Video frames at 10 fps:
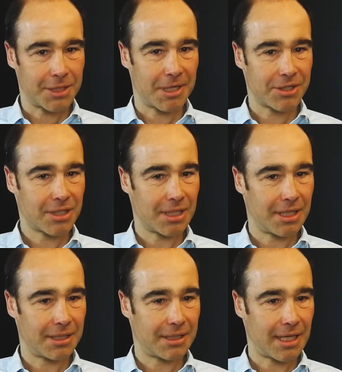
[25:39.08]
and
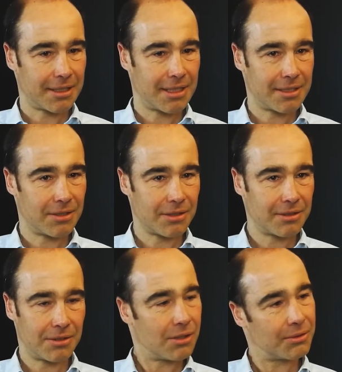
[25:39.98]
especially that he's
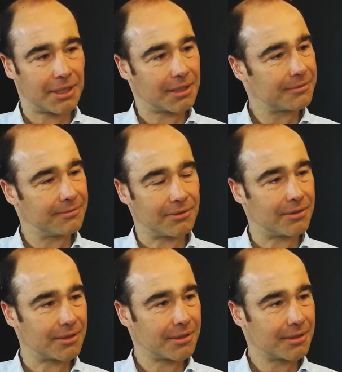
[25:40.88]
not going
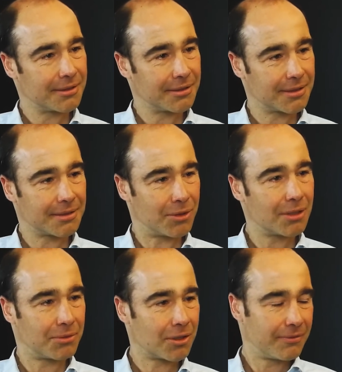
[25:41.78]
for the
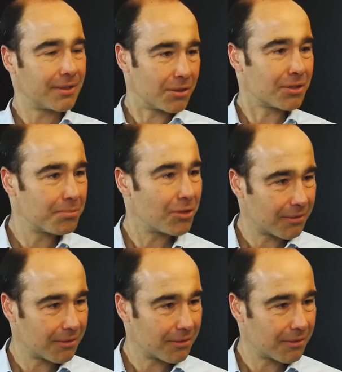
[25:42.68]
small profit or the